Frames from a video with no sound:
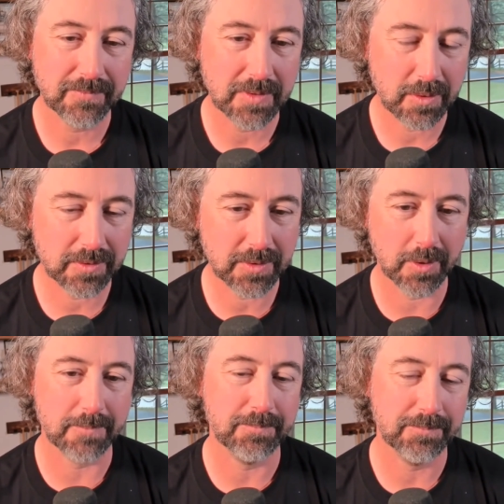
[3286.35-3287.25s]
You can do
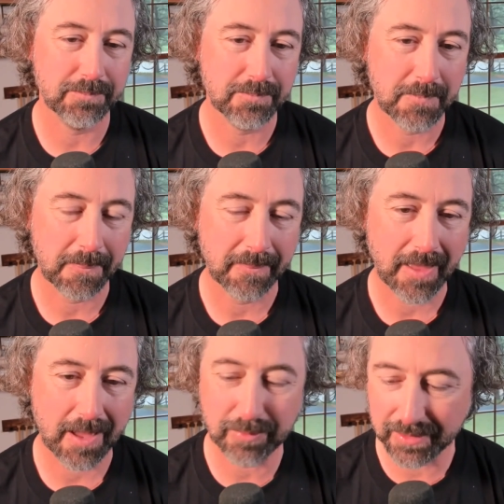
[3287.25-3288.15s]
it.
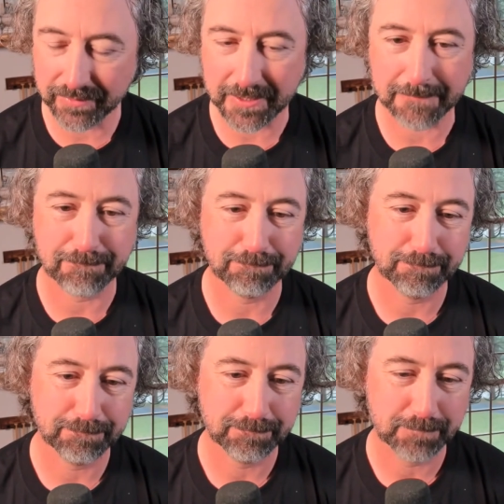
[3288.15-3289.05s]
I believe in
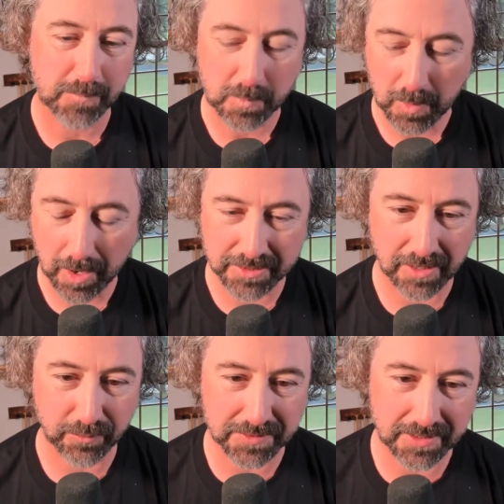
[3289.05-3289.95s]
you. All right,
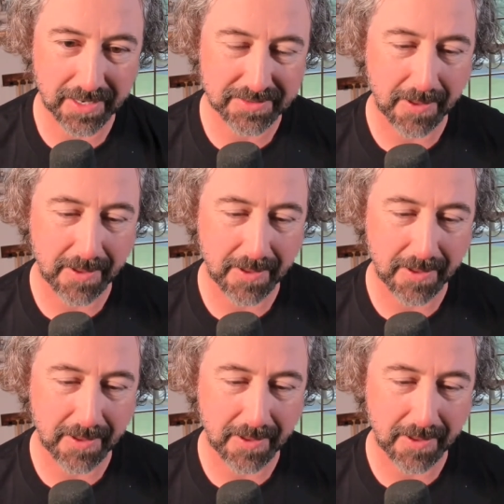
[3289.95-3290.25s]
Jeff, we'll see you next